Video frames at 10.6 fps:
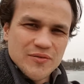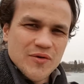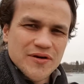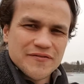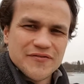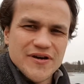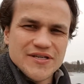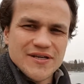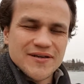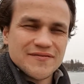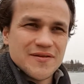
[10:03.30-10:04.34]
the water fresh
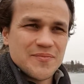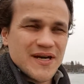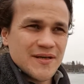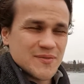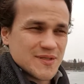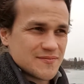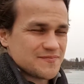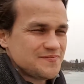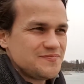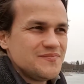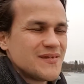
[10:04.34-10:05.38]
out of the pipes.
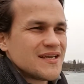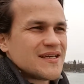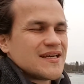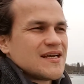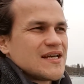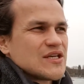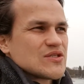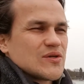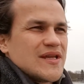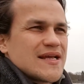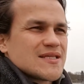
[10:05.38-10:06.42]

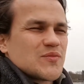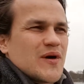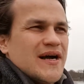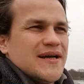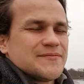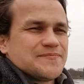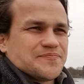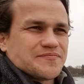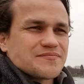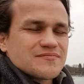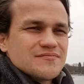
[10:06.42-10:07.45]
So that's why
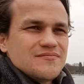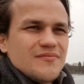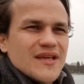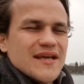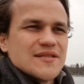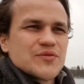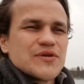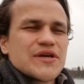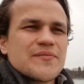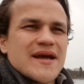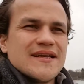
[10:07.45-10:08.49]
it's
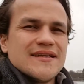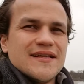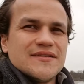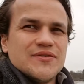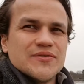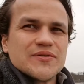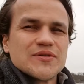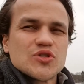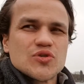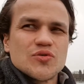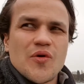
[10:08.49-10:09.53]
recommended that you
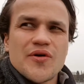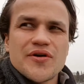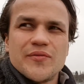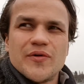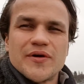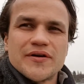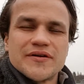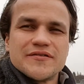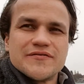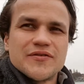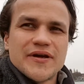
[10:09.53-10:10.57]
store the water
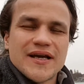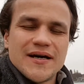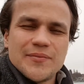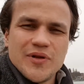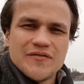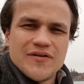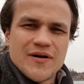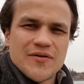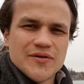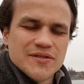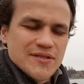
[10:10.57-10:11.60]
for a couple of
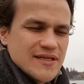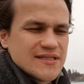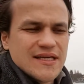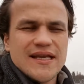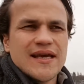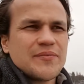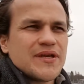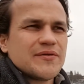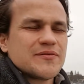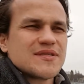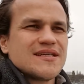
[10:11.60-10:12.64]
hours. They say like
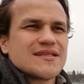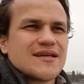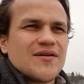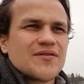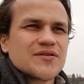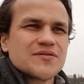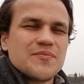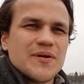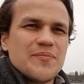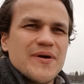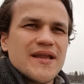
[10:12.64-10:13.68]
minimum 6 hours,
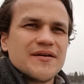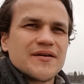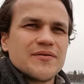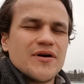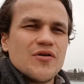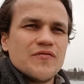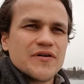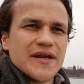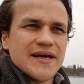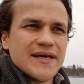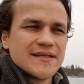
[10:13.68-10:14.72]
but better
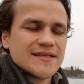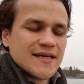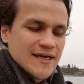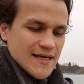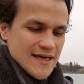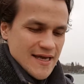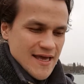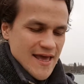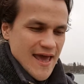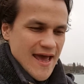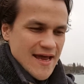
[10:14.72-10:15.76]
overnight.
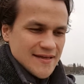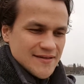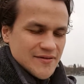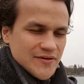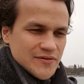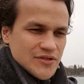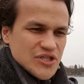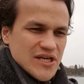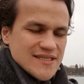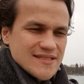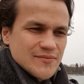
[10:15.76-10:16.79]
And you know,
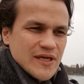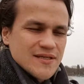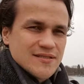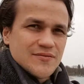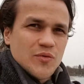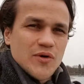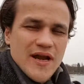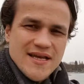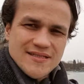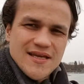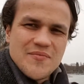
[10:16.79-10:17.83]
just because the water
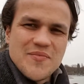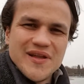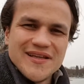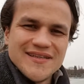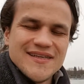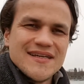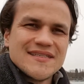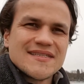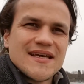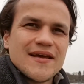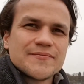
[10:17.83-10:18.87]
has the ability, they
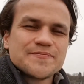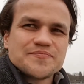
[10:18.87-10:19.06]
say,